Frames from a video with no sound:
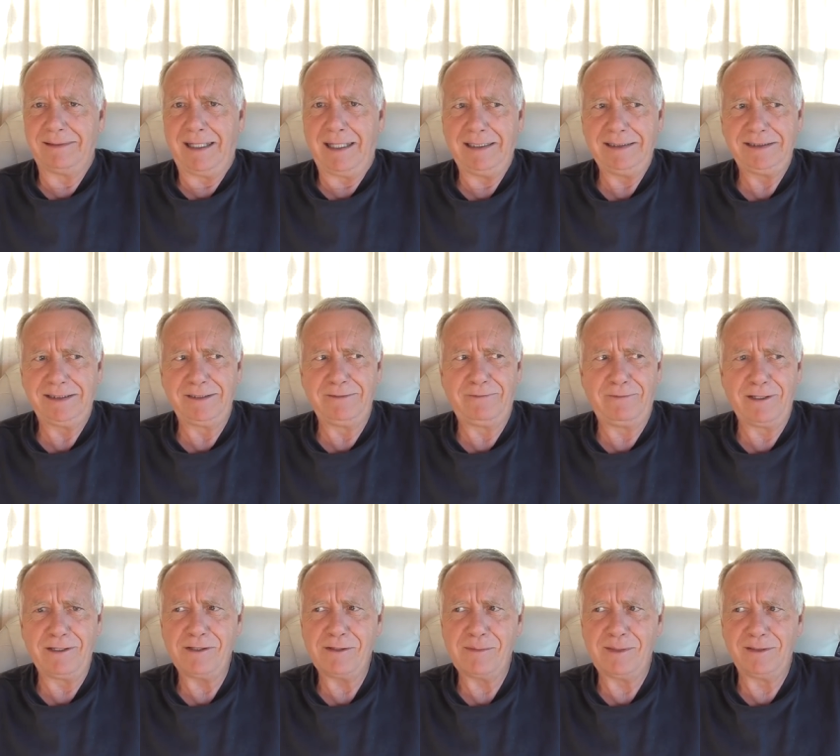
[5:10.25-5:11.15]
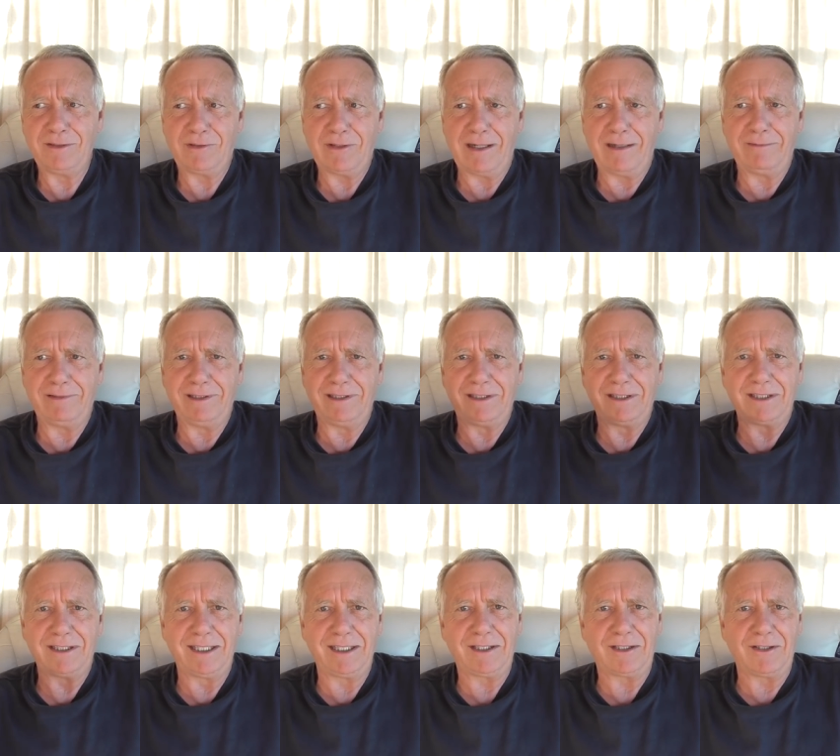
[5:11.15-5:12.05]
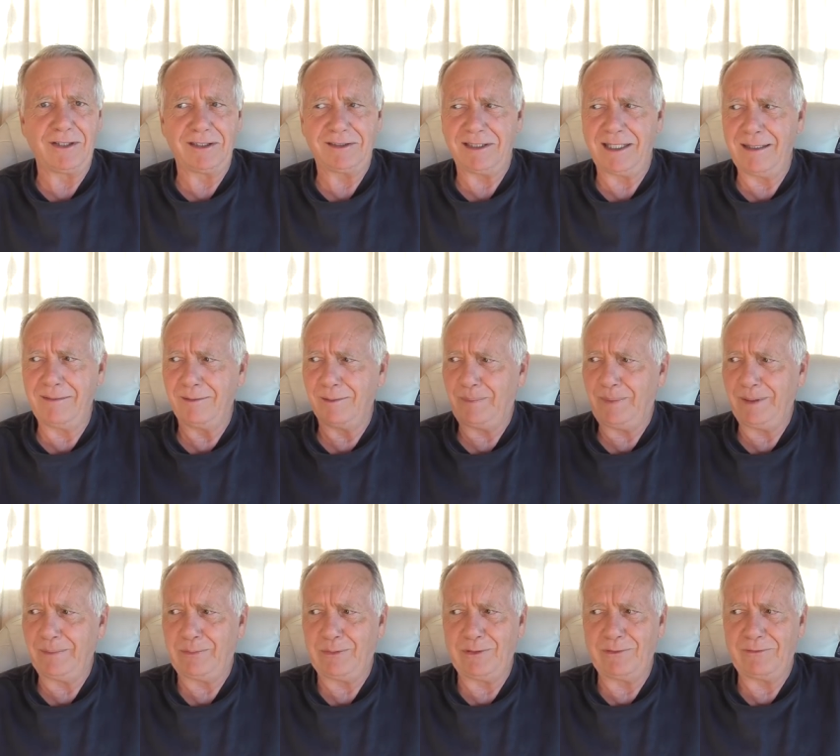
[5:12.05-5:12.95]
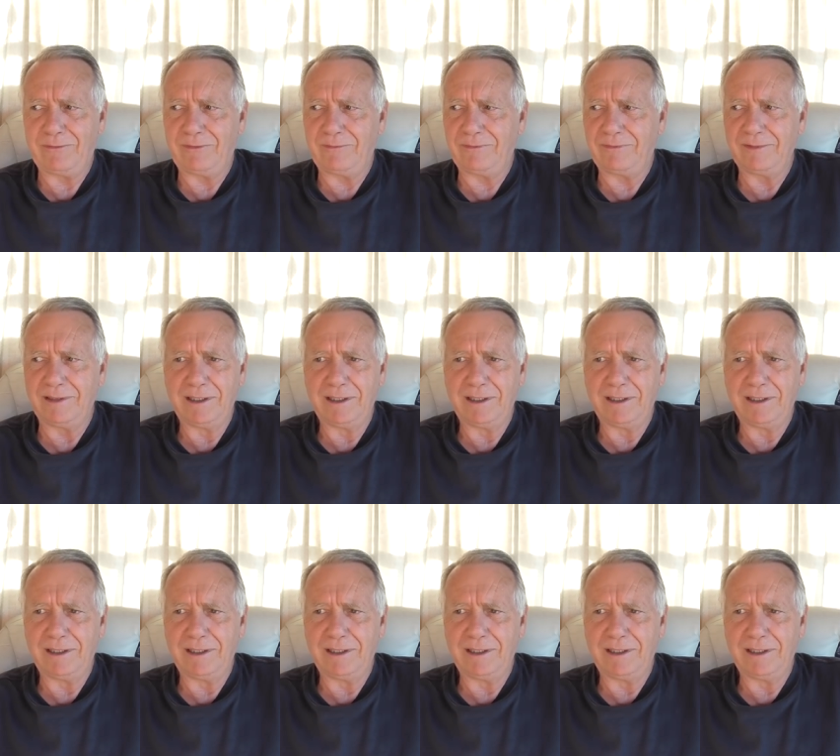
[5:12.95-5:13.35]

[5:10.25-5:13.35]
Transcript: I see fishermen driving in the lake all the time, or people with